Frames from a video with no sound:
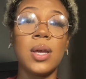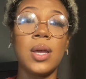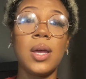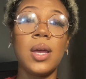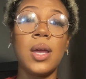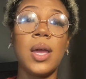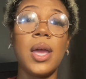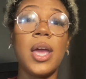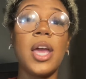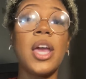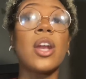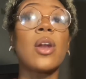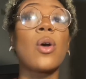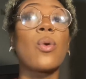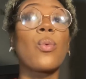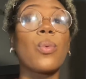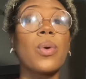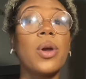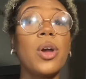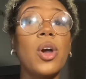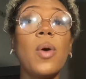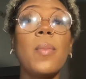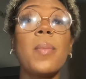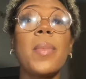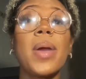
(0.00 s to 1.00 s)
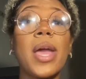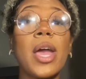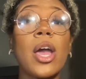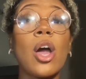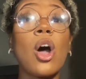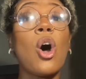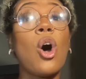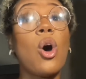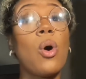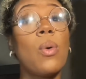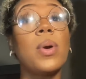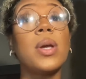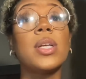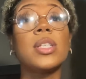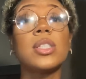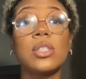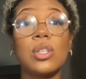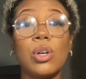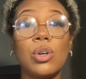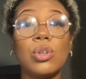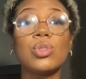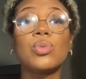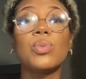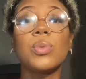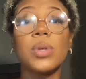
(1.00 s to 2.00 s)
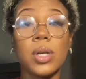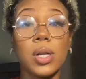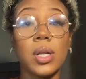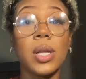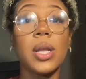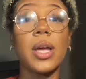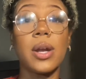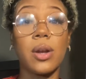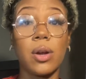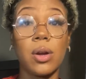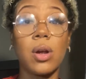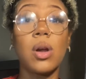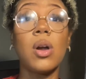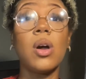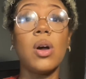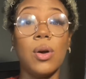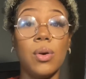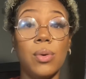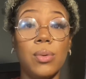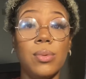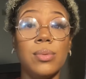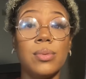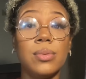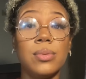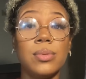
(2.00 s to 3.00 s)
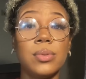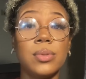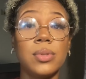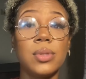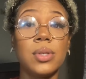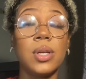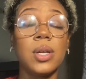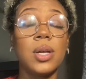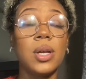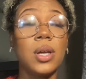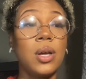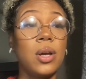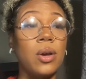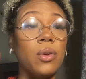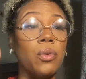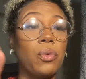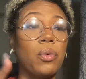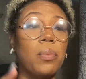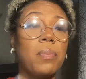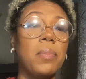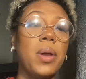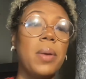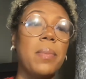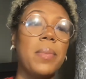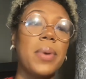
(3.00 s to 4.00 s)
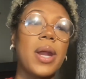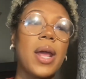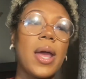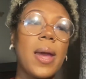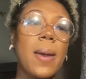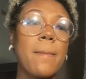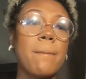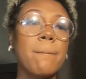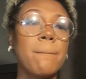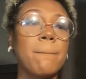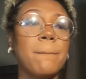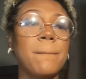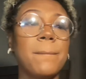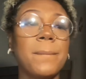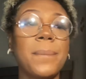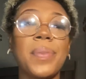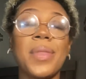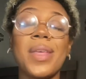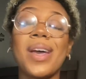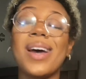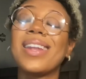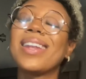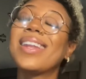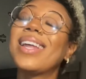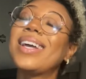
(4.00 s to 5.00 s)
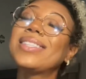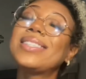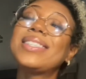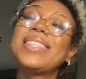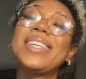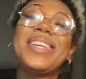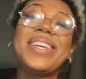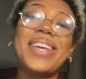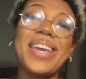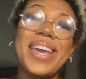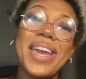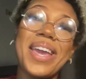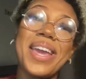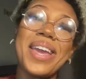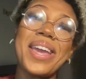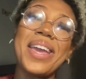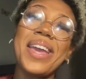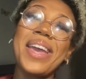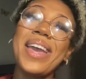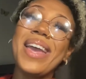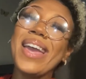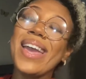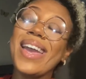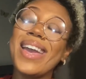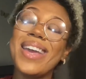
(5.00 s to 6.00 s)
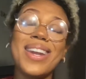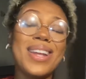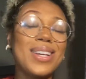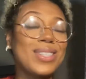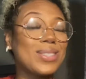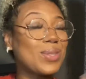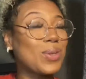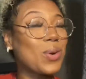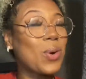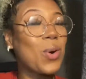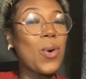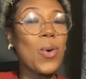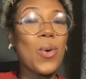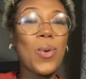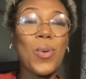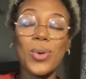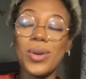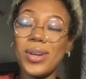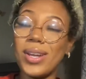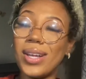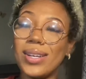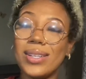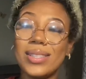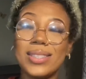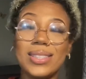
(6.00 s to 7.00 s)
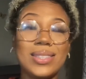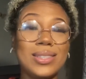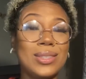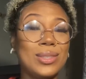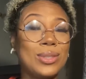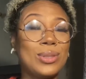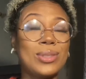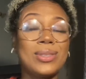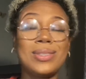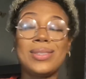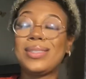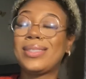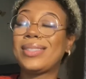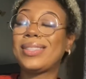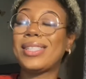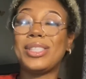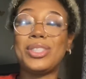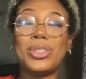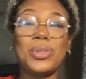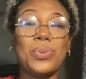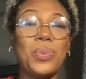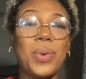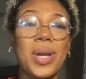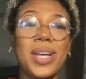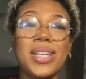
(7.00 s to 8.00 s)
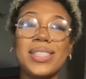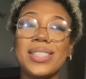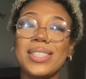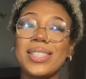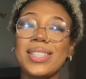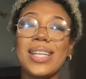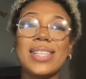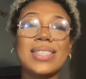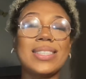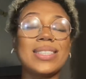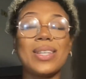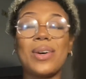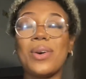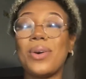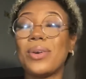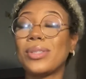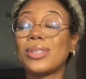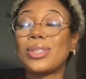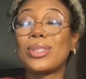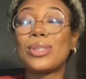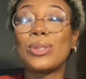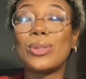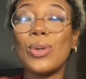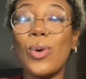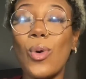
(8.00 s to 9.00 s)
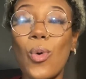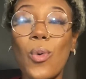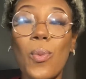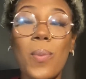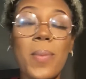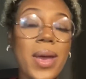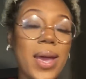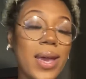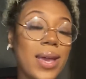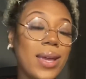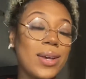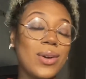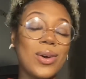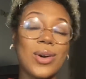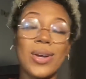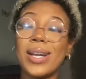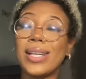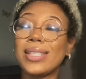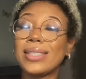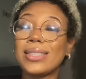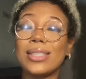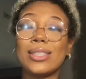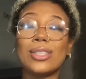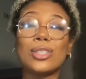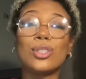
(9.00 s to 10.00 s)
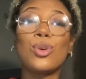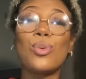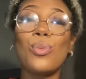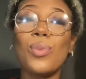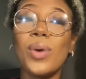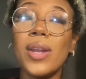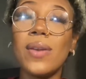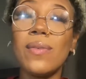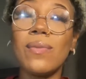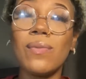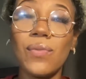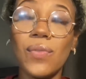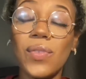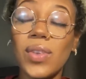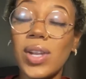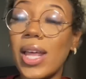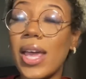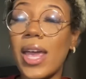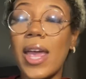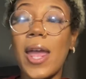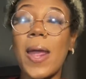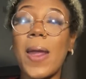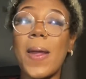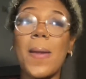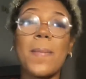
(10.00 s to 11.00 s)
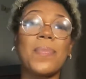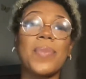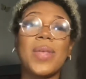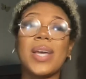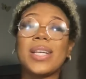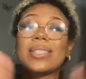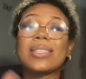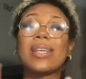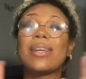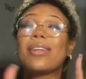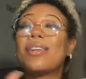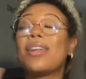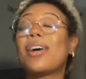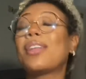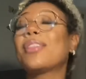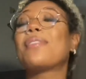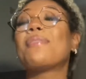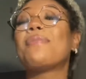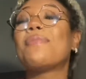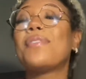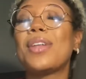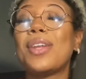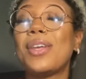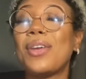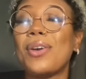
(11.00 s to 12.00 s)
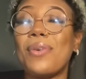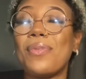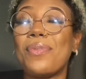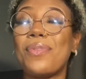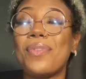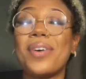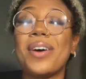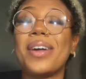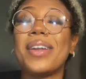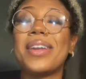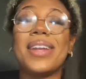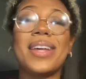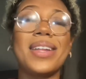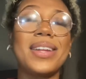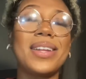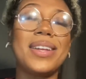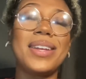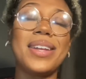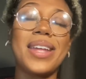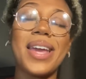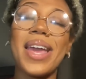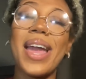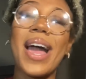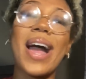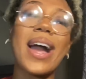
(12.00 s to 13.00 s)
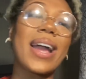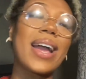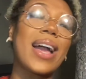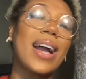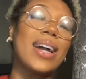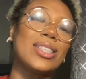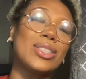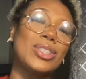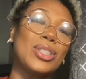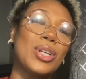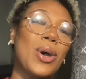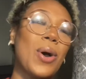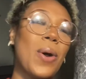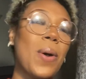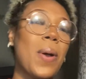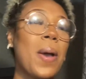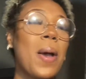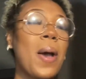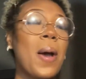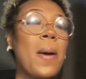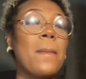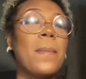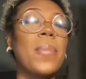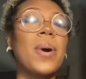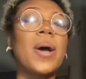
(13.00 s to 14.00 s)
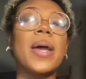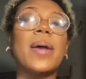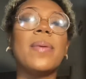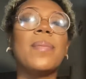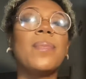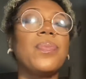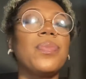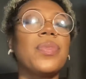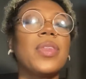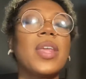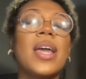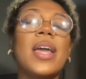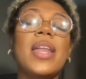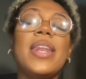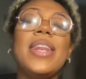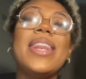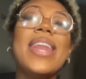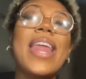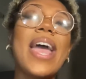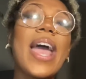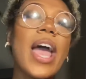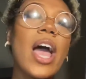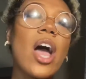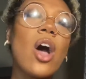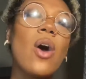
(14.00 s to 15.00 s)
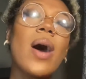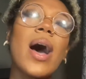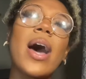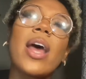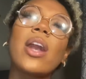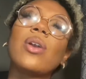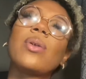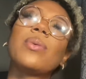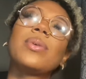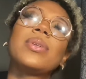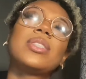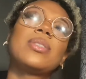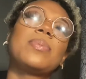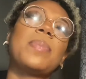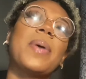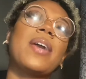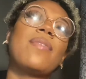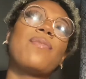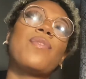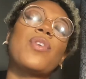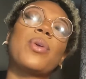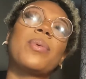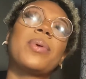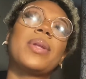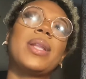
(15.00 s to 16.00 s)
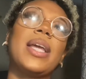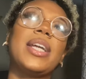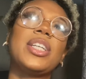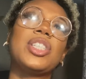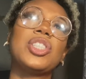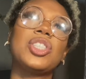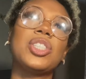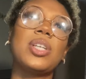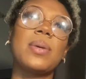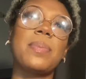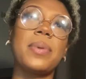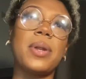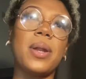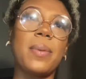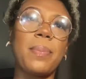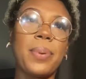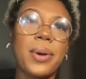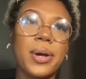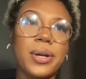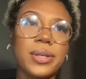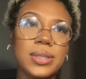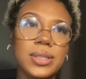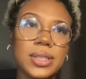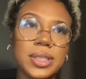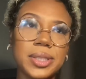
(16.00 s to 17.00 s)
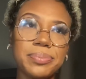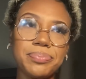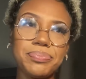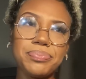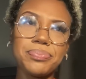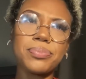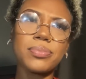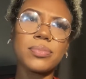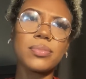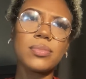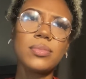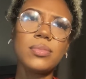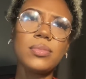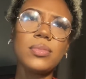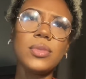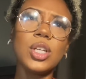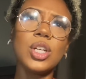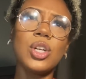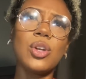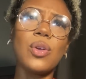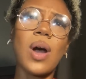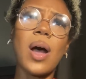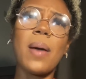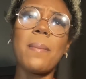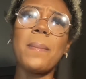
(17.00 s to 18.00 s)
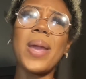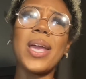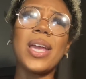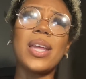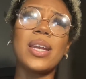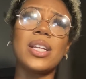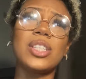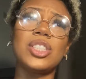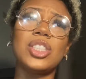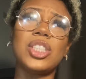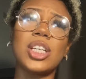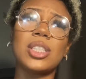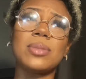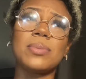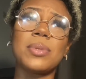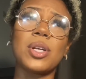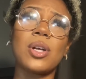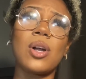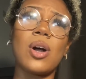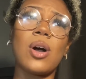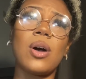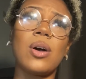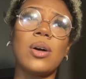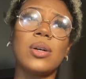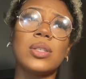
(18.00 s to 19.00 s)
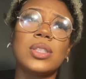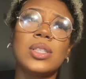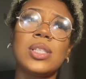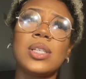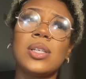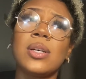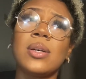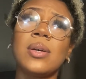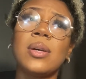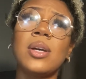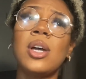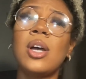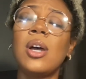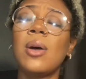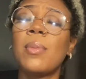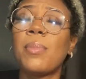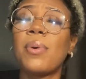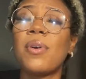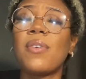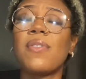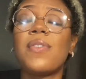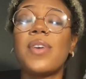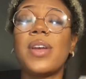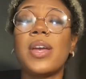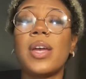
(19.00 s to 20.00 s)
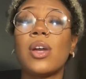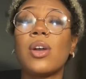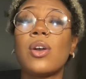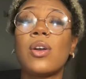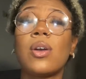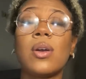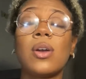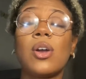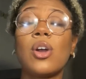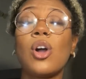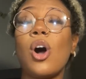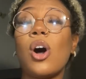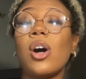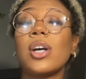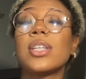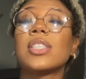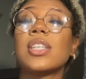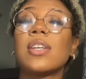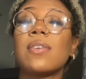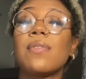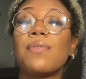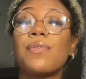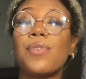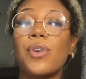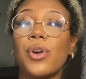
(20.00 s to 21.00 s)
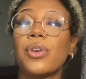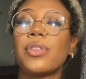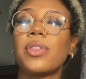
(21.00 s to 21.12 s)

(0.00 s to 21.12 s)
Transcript: and a real man always knows when to let her go. Remember that. Unless he can't. And that's a whole nother situation. That's a soulmate, or that's a twin flame. That's another video for another day. I got y'all. But now, out of respect for the relationship and the person, you know, I'm making a judgment call to prevent causing further